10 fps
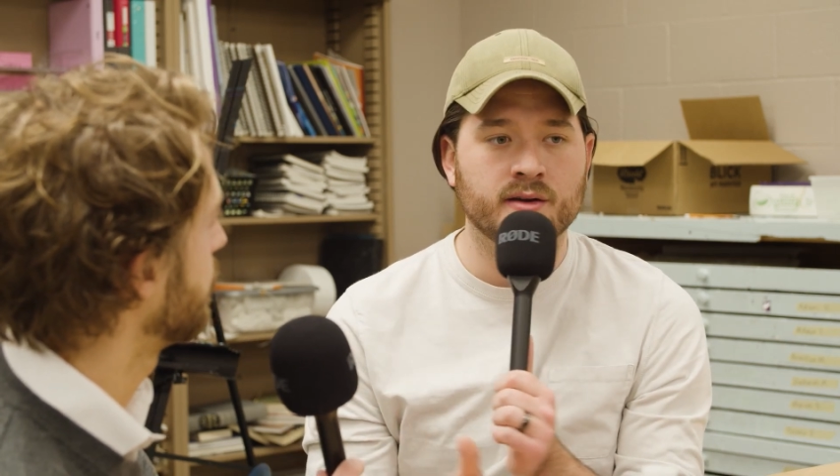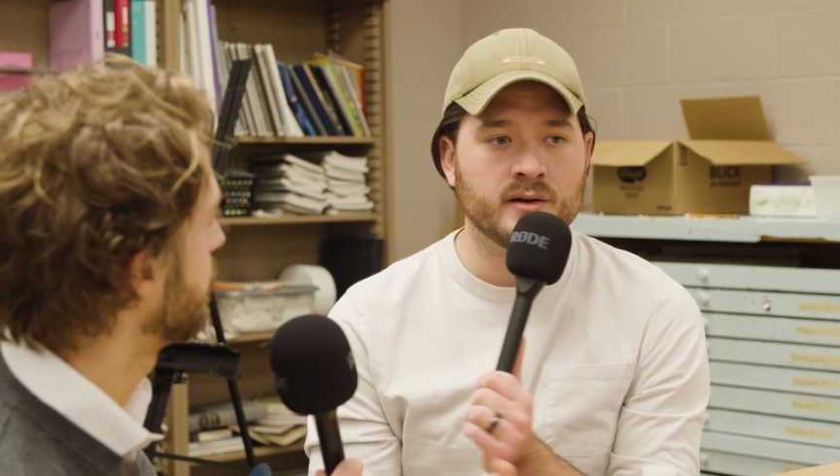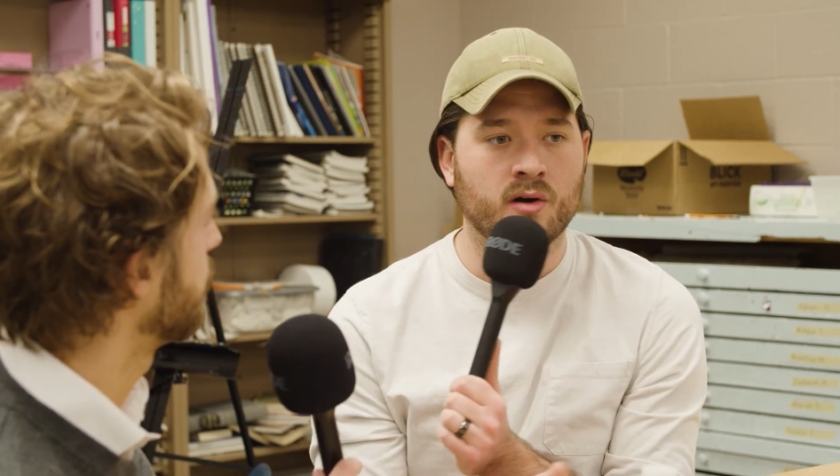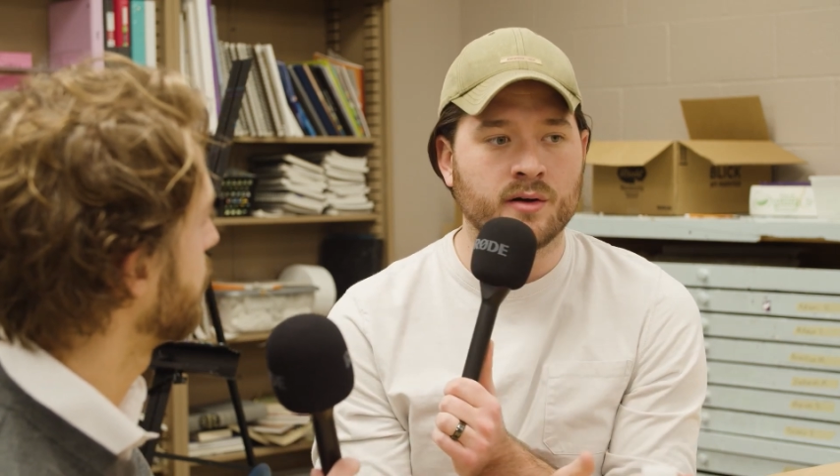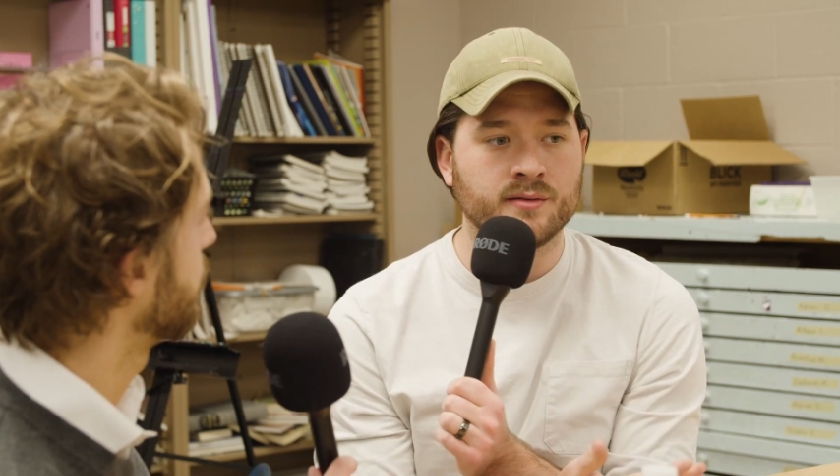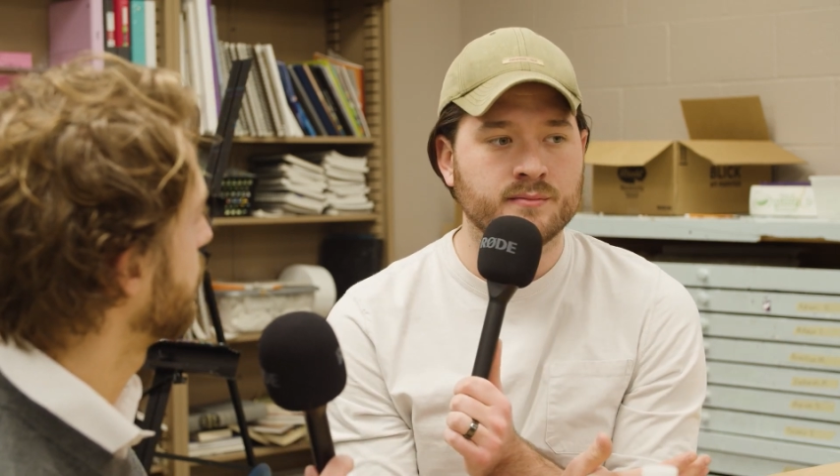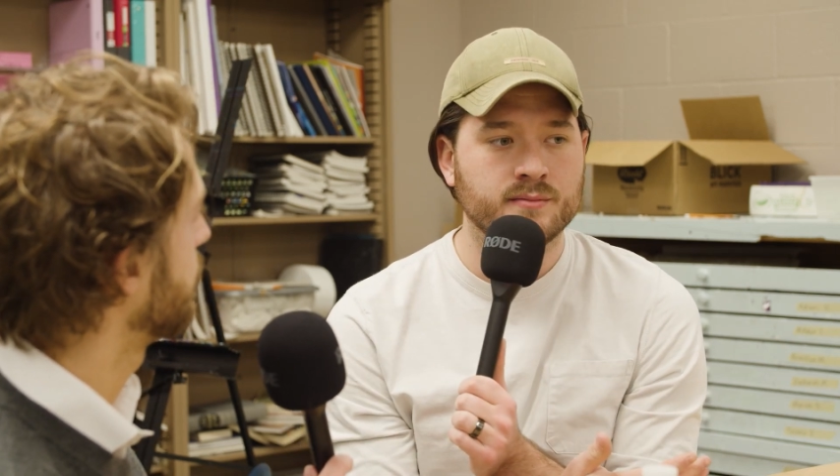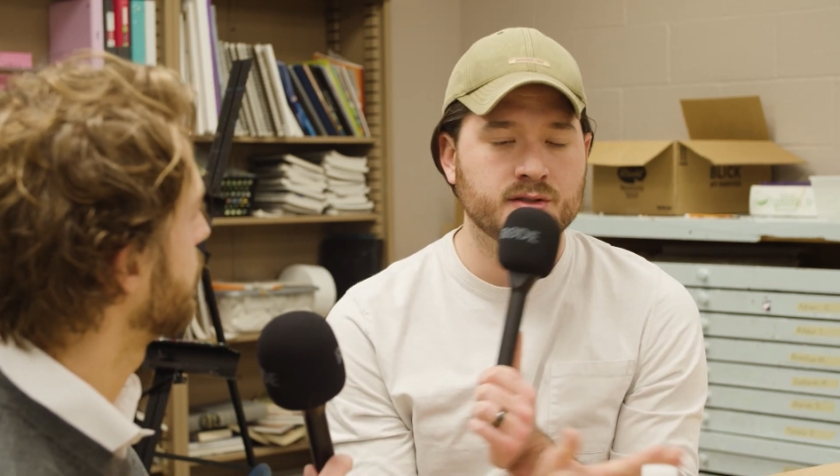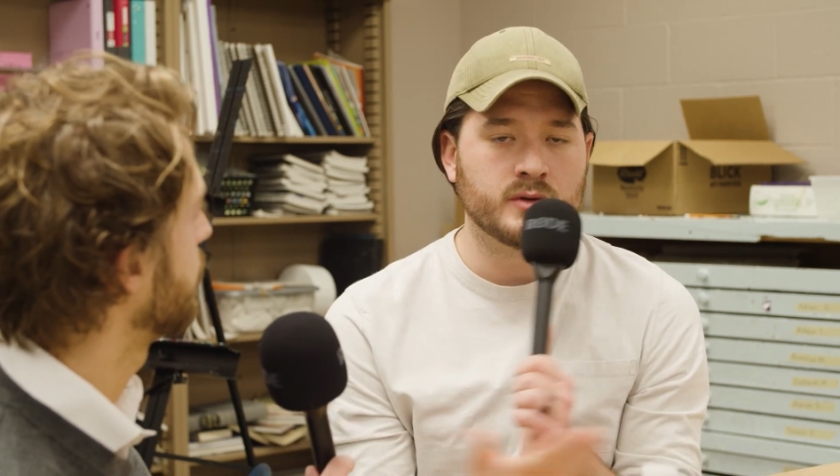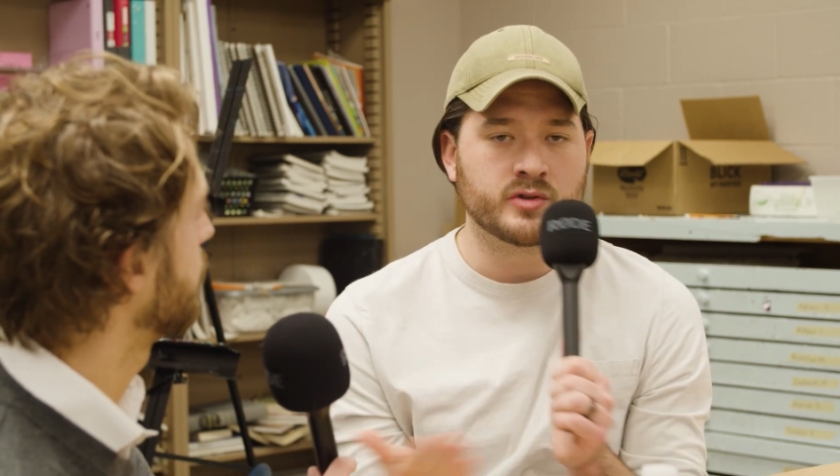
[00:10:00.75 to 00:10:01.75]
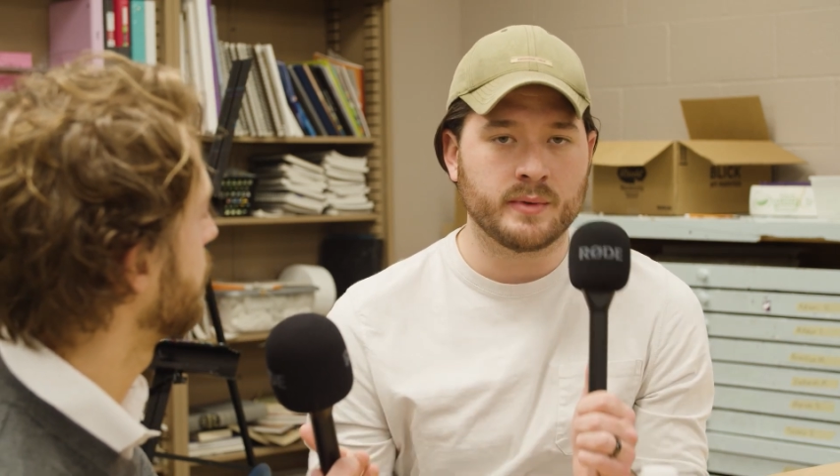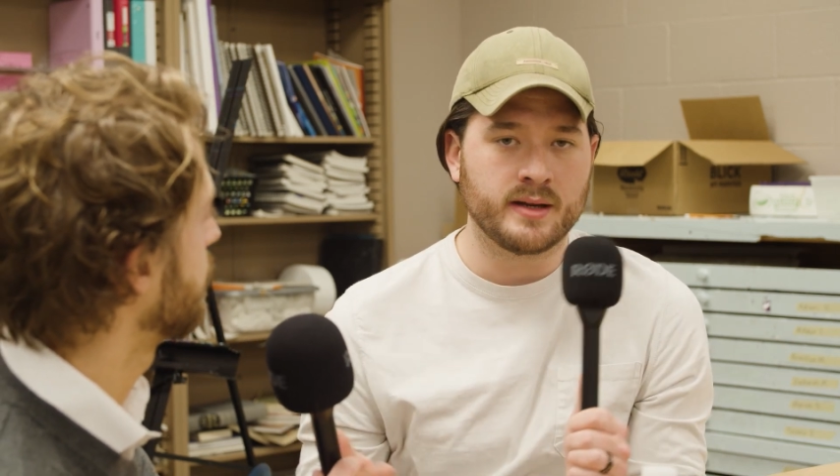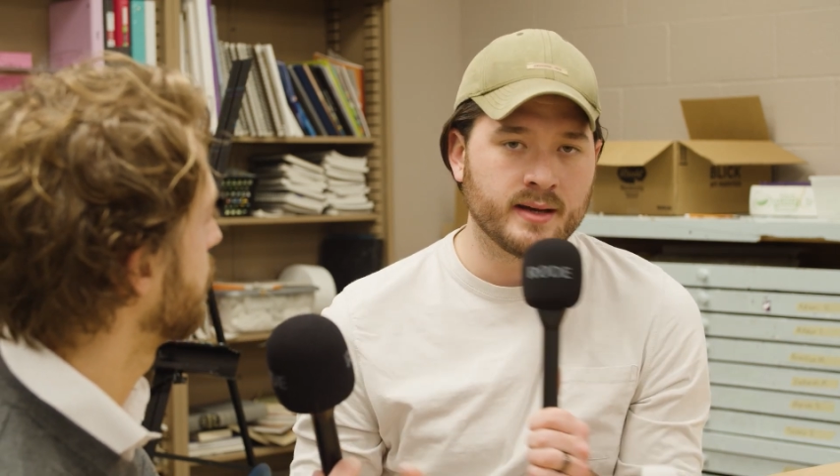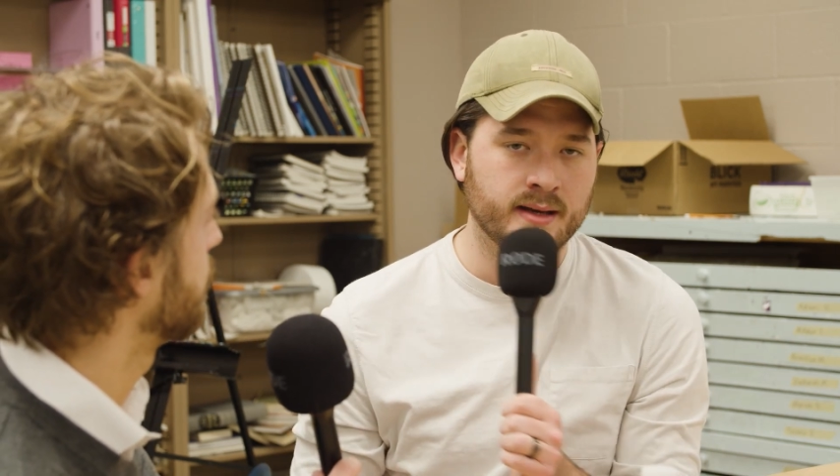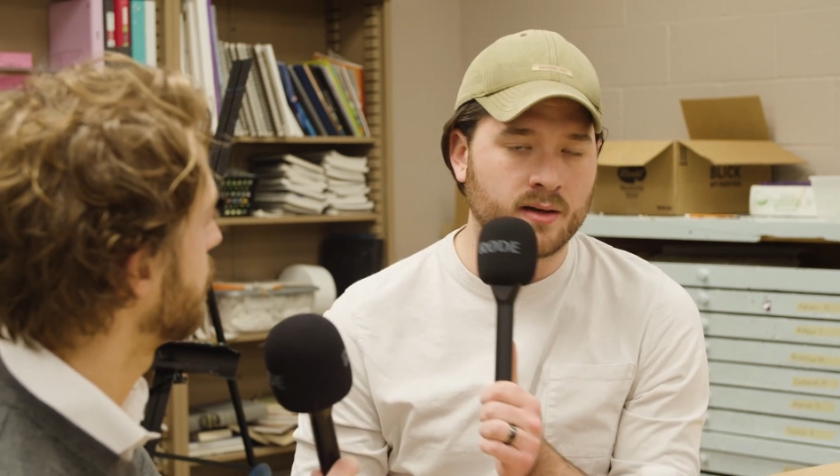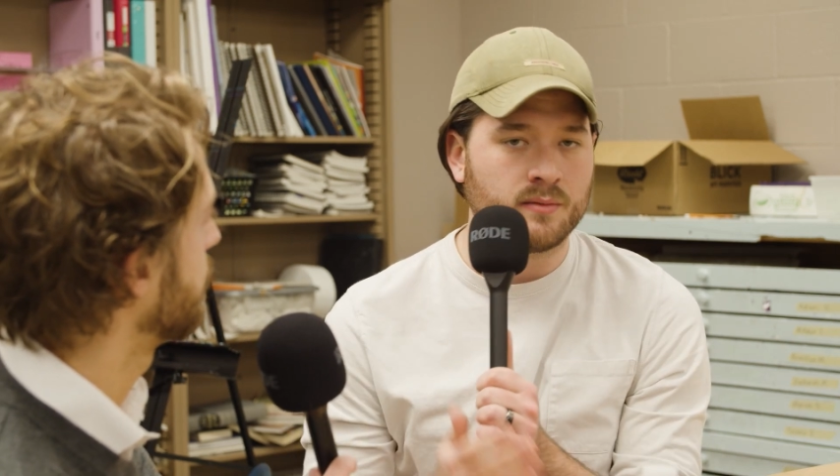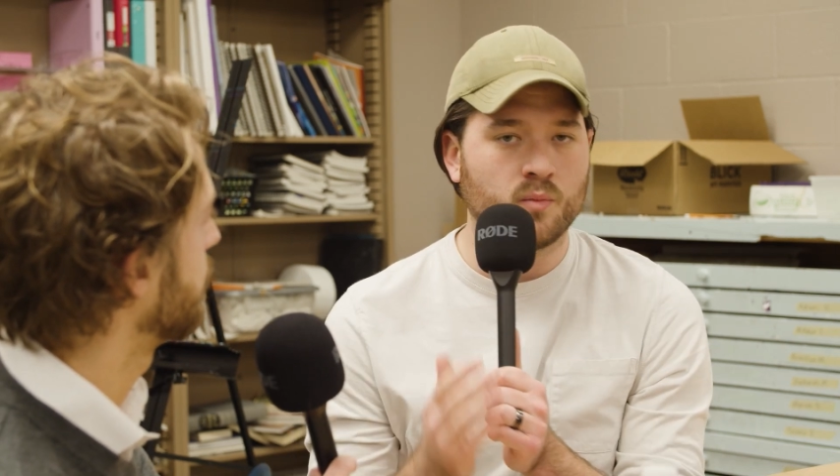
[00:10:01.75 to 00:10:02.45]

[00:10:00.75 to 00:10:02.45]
there on social media and on